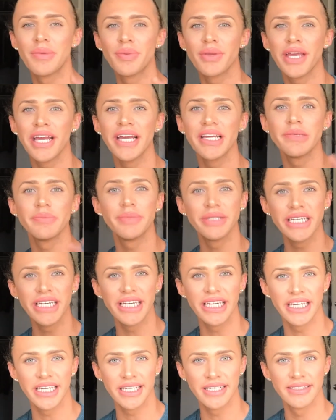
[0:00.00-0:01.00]
plan
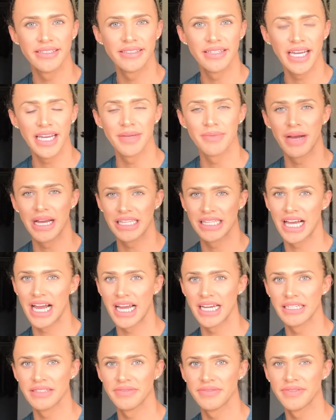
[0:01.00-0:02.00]
B in my
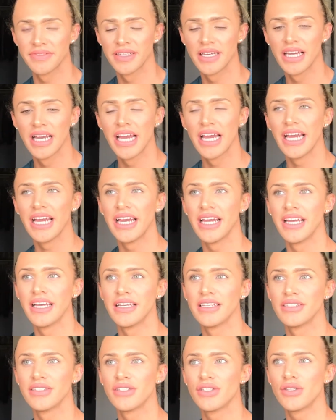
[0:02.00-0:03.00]
life
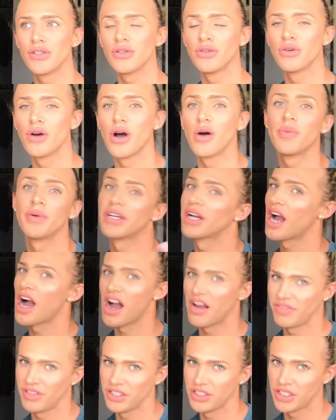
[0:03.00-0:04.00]
is to open a
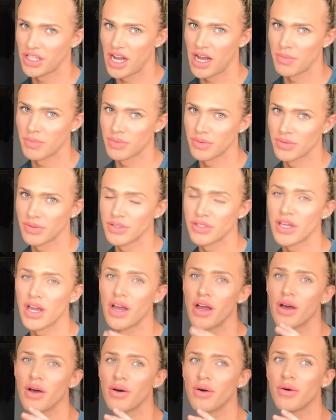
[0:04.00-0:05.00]
coffee shop.
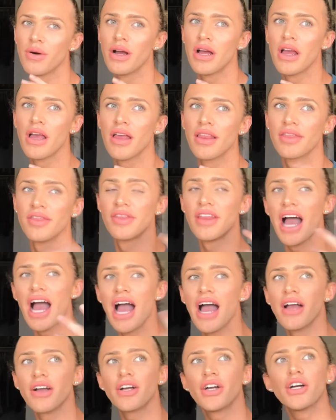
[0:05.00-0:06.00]
So
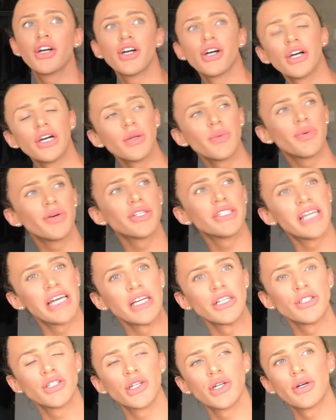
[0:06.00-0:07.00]
that could
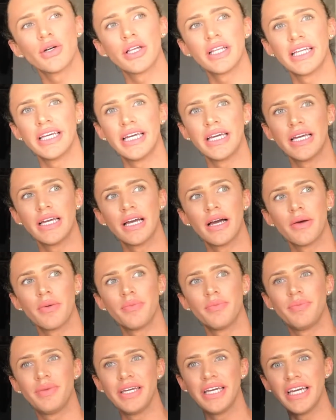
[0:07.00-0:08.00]
potentially
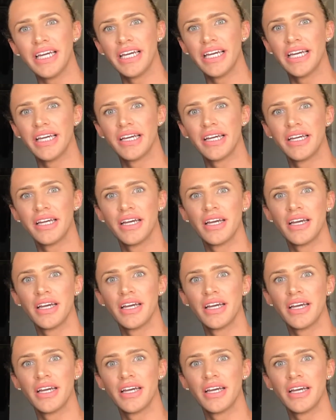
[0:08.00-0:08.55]
be